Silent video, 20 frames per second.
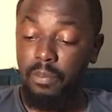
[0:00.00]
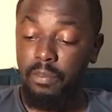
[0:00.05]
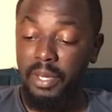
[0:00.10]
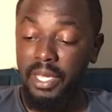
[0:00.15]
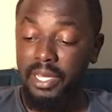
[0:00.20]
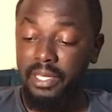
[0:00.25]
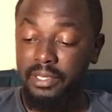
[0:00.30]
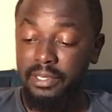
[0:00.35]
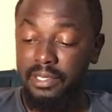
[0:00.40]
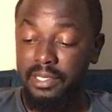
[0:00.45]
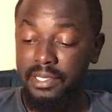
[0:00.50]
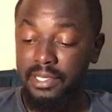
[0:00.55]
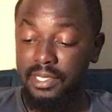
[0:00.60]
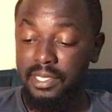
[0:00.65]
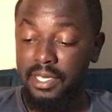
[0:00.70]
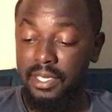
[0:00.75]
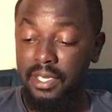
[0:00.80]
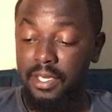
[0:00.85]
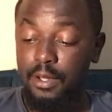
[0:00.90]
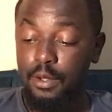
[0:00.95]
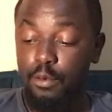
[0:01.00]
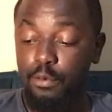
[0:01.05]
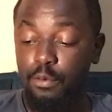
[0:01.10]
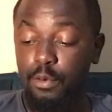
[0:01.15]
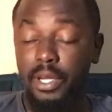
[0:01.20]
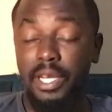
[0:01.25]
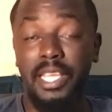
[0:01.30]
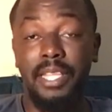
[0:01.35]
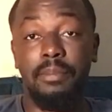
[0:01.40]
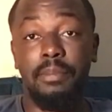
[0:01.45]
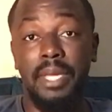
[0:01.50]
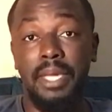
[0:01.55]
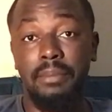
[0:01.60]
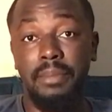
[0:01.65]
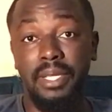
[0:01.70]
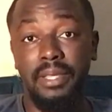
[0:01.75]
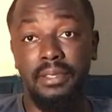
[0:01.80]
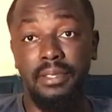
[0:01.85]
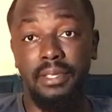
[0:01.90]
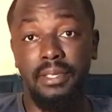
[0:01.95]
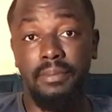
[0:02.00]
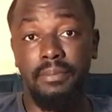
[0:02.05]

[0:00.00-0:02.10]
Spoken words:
penalties for late payment.